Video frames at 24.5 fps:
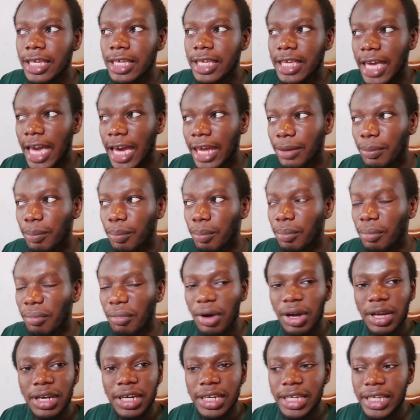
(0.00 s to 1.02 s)
get
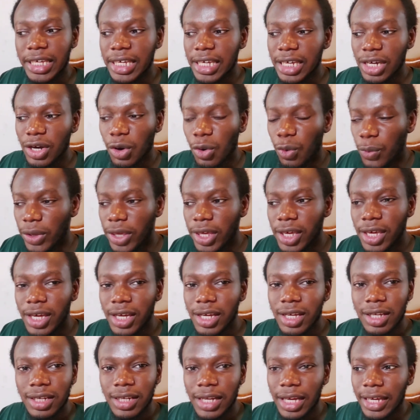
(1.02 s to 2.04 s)
money
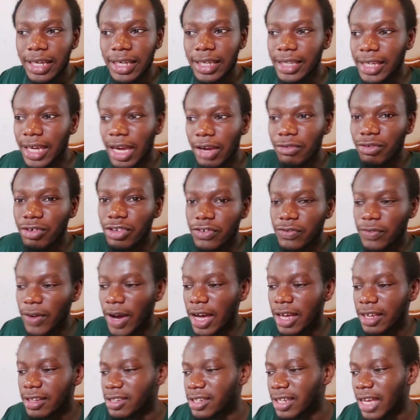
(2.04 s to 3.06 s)
quick, like get rich
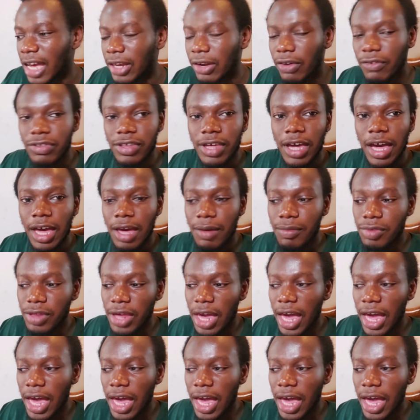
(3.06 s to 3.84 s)
fast kind of scams,